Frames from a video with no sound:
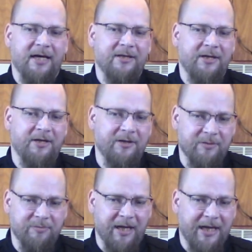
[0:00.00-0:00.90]
and then
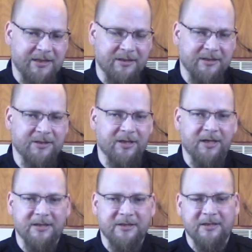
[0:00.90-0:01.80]
another blast of the
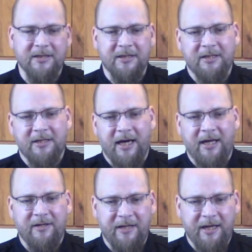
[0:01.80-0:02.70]
sauce.
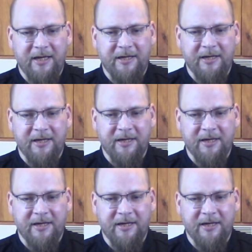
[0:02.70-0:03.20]
And then